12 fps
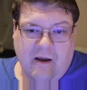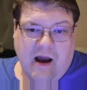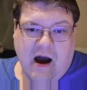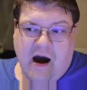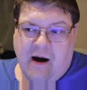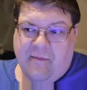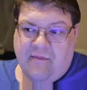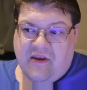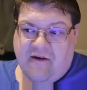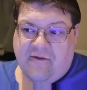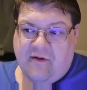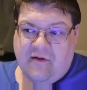
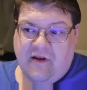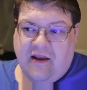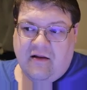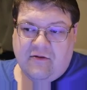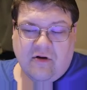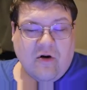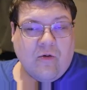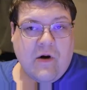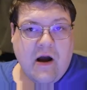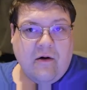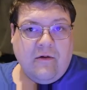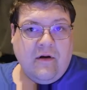Definitely look
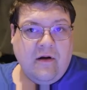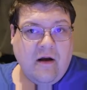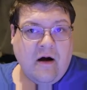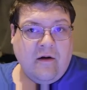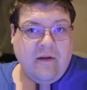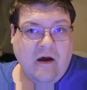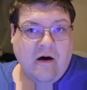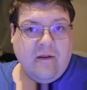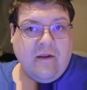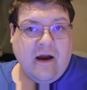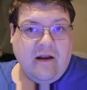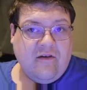around on the
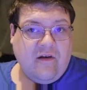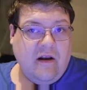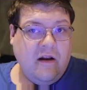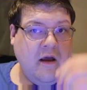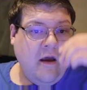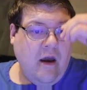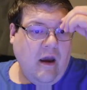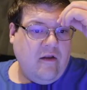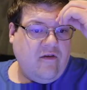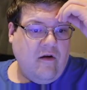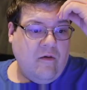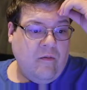online scene
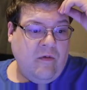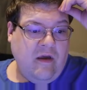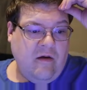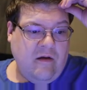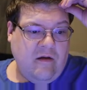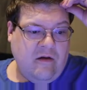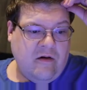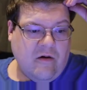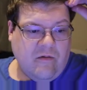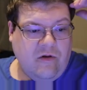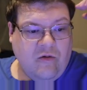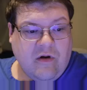and see what
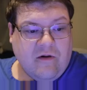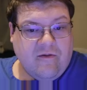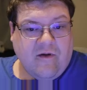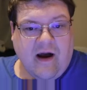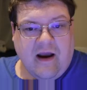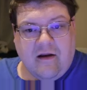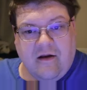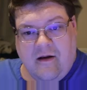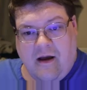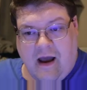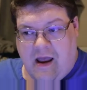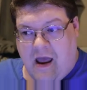you can find.
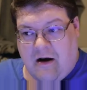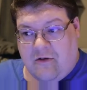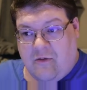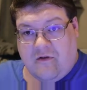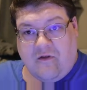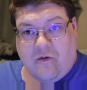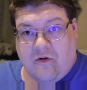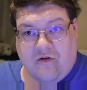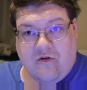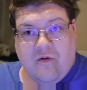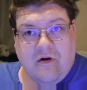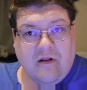I don't know what stores
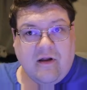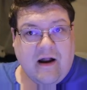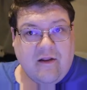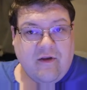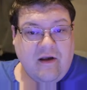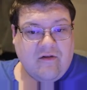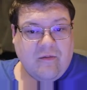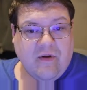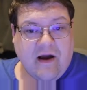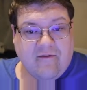are doing a lot of things for Black